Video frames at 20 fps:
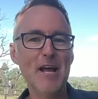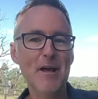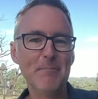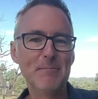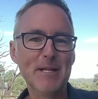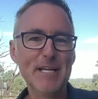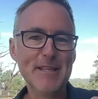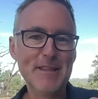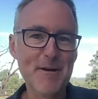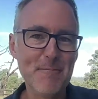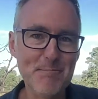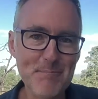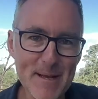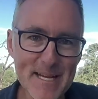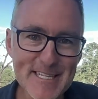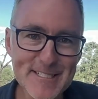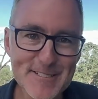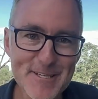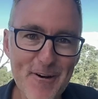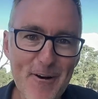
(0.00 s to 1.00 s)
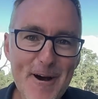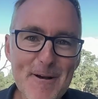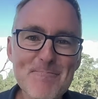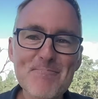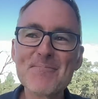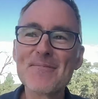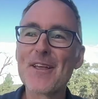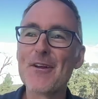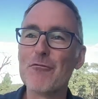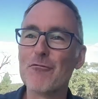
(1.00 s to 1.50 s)
But in the meantime,
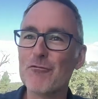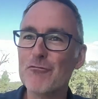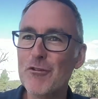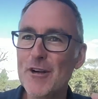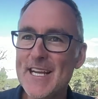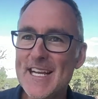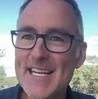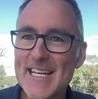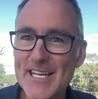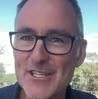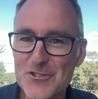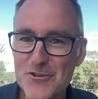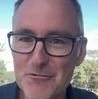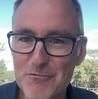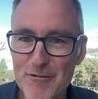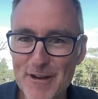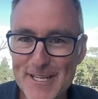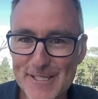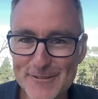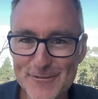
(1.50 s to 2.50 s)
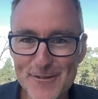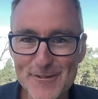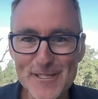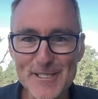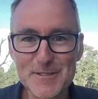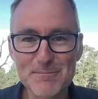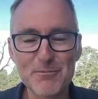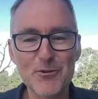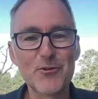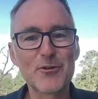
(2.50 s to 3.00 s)
as you read through
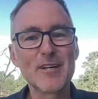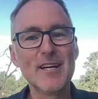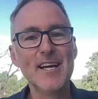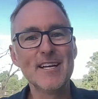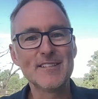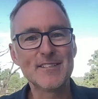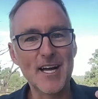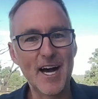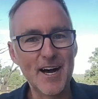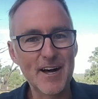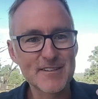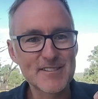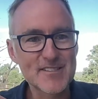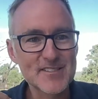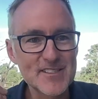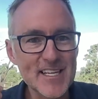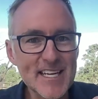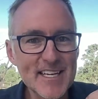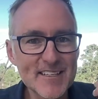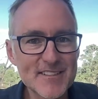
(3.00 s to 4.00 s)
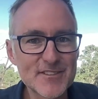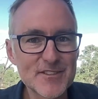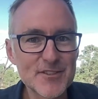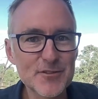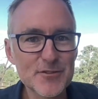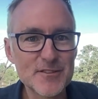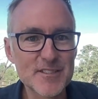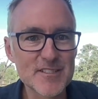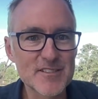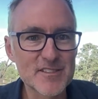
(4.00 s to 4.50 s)
this book, seek
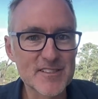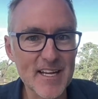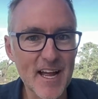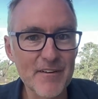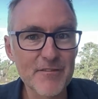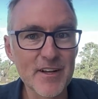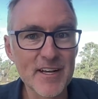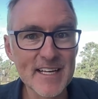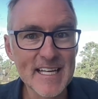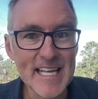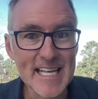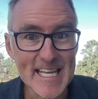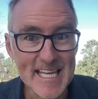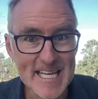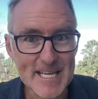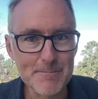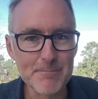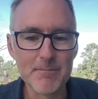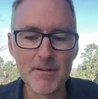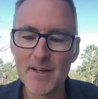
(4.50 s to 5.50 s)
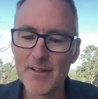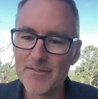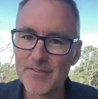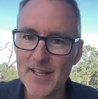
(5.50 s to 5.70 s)
to discover him.